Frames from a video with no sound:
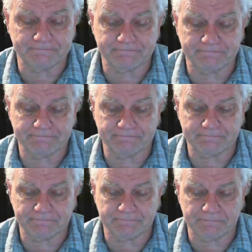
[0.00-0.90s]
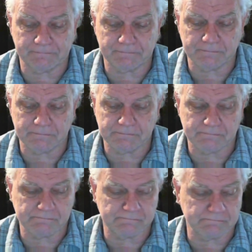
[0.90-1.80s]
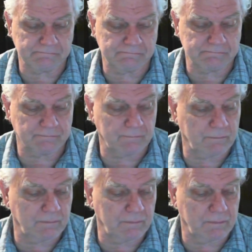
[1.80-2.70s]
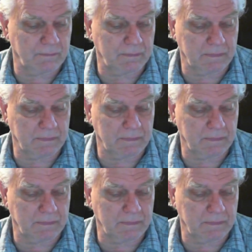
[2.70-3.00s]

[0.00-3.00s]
(silence)